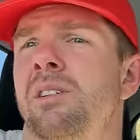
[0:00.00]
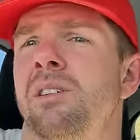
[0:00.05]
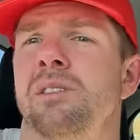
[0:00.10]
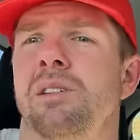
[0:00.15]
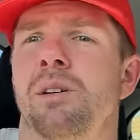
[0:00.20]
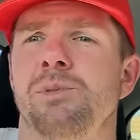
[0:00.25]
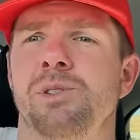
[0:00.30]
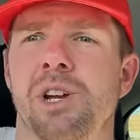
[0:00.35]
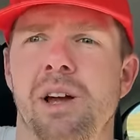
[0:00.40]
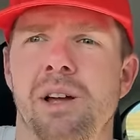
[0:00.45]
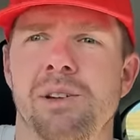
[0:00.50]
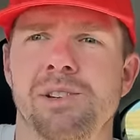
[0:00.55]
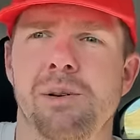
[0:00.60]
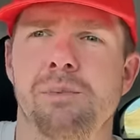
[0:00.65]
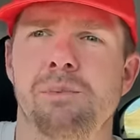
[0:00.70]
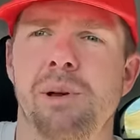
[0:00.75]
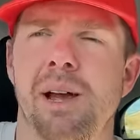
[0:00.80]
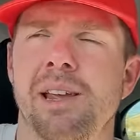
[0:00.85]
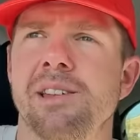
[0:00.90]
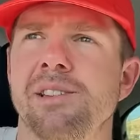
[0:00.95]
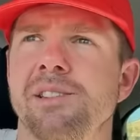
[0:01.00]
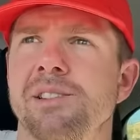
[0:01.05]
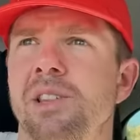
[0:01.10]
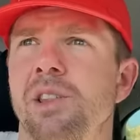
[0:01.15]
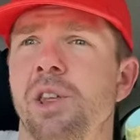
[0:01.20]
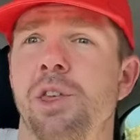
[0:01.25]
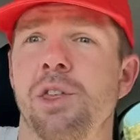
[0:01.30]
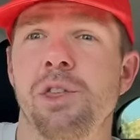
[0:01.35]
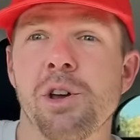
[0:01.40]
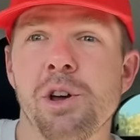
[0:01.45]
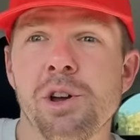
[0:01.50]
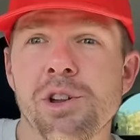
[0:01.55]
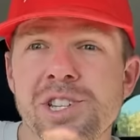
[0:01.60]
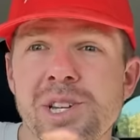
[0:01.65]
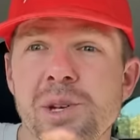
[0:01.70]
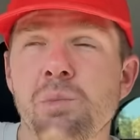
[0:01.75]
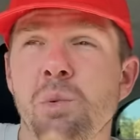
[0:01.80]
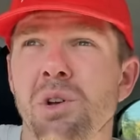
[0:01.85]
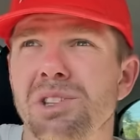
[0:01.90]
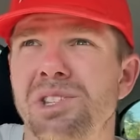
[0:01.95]
So I'm jumping back into the
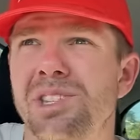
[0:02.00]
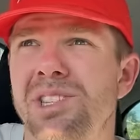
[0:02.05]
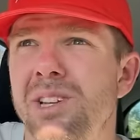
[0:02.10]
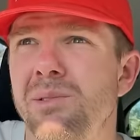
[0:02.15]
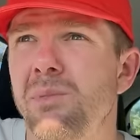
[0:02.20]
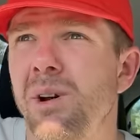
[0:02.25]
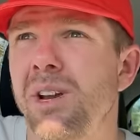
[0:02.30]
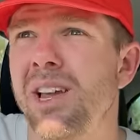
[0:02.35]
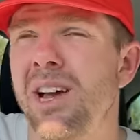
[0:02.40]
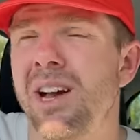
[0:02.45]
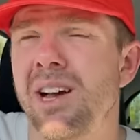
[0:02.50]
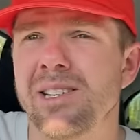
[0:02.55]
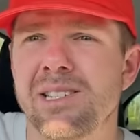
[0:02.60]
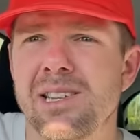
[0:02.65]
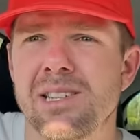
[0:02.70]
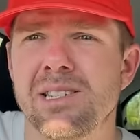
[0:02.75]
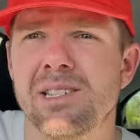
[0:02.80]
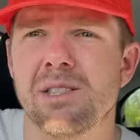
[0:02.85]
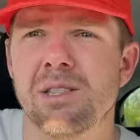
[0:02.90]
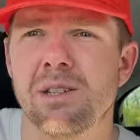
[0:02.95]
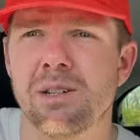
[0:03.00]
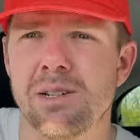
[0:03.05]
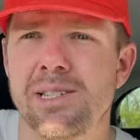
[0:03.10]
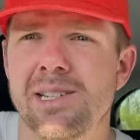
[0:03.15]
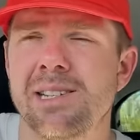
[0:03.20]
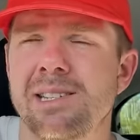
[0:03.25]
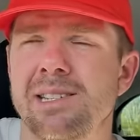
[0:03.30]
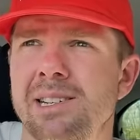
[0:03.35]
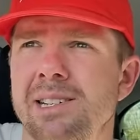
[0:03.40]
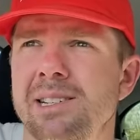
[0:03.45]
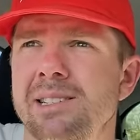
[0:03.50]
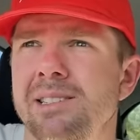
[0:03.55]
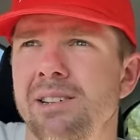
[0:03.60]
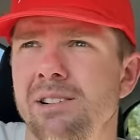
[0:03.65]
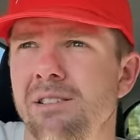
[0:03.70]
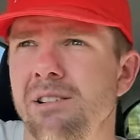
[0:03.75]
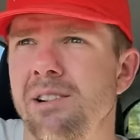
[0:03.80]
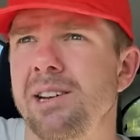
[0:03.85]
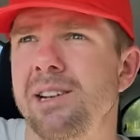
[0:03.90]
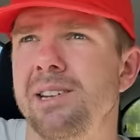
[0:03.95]
30, what said, my car says 36
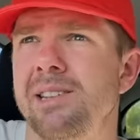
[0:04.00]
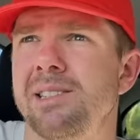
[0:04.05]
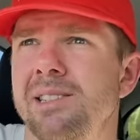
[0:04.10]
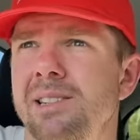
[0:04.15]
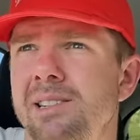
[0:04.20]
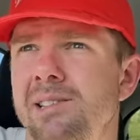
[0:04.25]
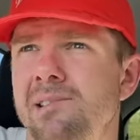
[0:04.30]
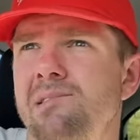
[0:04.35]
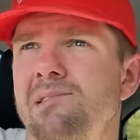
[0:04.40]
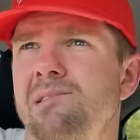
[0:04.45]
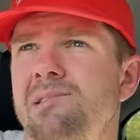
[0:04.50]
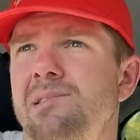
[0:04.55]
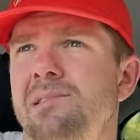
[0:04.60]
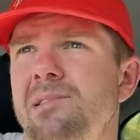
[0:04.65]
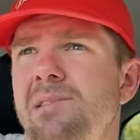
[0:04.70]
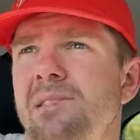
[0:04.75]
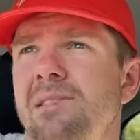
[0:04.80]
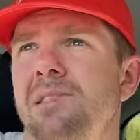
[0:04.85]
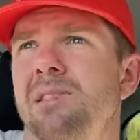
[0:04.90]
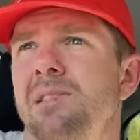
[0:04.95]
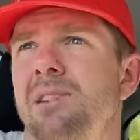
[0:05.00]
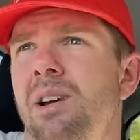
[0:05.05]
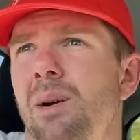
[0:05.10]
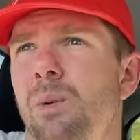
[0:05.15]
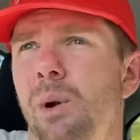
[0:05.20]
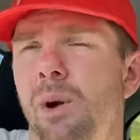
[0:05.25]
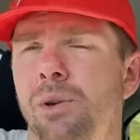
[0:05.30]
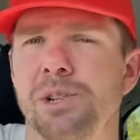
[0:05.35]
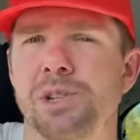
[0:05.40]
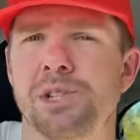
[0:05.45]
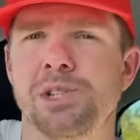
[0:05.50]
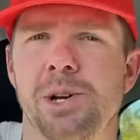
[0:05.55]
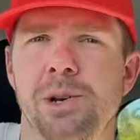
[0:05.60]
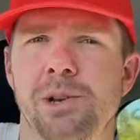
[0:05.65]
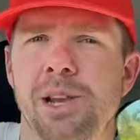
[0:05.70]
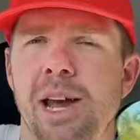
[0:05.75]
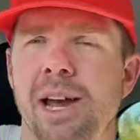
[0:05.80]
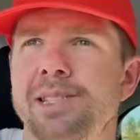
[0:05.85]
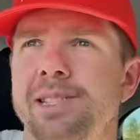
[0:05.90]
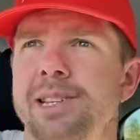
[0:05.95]
degrees. We're only
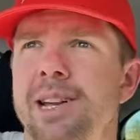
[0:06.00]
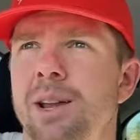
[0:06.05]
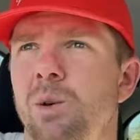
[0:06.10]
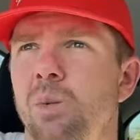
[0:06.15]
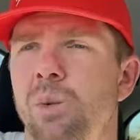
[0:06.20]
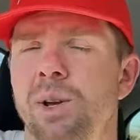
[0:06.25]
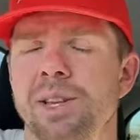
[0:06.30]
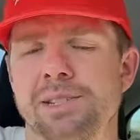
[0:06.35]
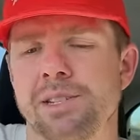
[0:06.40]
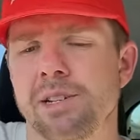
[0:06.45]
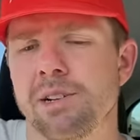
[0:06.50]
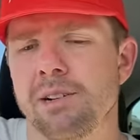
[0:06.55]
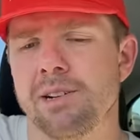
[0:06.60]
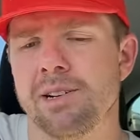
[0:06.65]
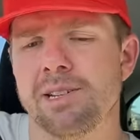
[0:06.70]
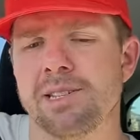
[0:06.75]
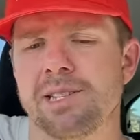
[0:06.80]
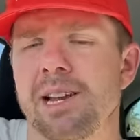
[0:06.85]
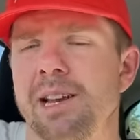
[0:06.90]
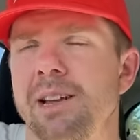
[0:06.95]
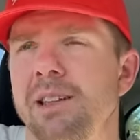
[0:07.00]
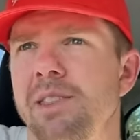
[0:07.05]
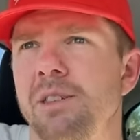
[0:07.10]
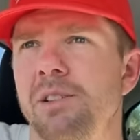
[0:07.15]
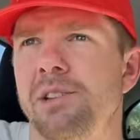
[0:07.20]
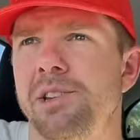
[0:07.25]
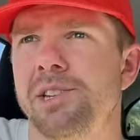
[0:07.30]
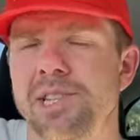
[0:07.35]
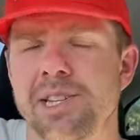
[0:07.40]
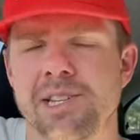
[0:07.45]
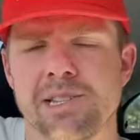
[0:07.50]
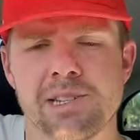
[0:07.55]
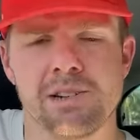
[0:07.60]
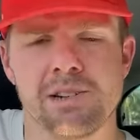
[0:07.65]
two days out of winter and it's saying 36